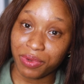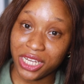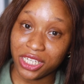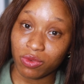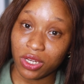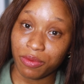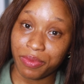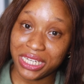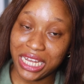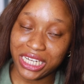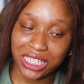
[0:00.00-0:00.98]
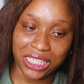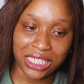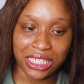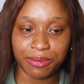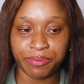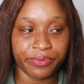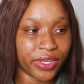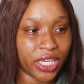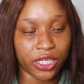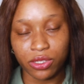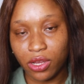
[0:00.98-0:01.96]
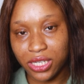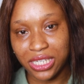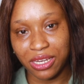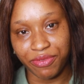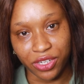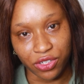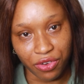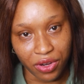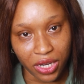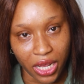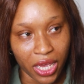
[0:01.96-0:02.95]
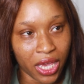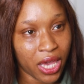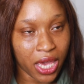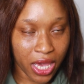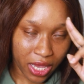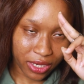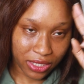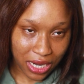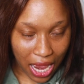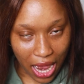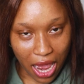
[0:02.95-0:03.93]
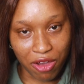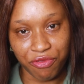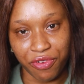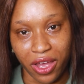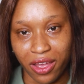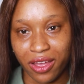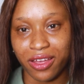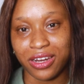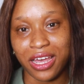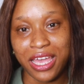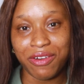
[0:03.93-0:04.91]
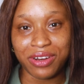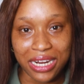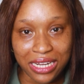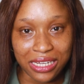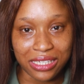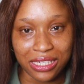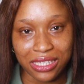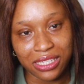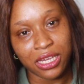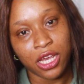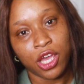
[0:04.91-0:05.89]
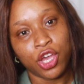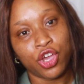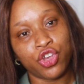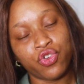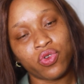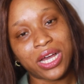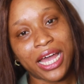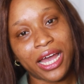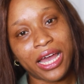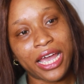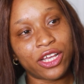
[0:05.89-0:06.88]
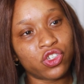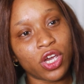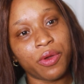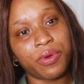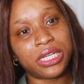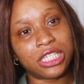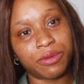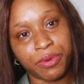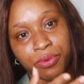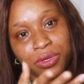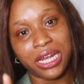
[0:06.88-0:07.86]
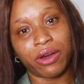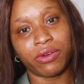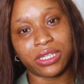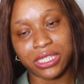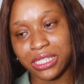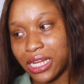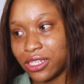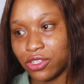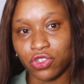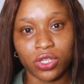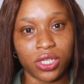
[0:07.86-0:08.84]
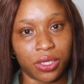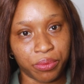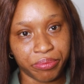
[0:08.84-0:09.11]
place with the better cheese, he's just sniff and scurry there. He say, how far? Na here una dey since. You can enjoy with the people that understand the journey.